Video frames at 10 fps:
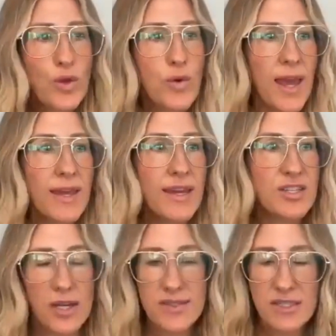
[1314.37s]
you can't get
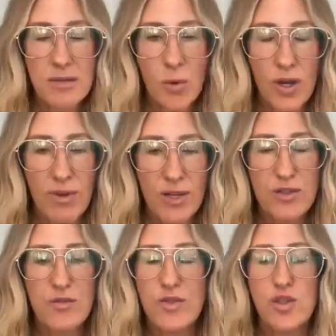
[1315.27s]
dressed in the morning
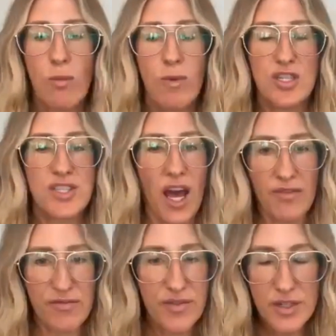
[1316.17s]
because you have so much
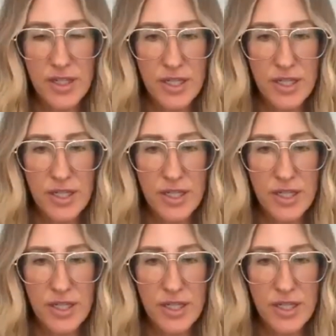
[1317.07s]
stuff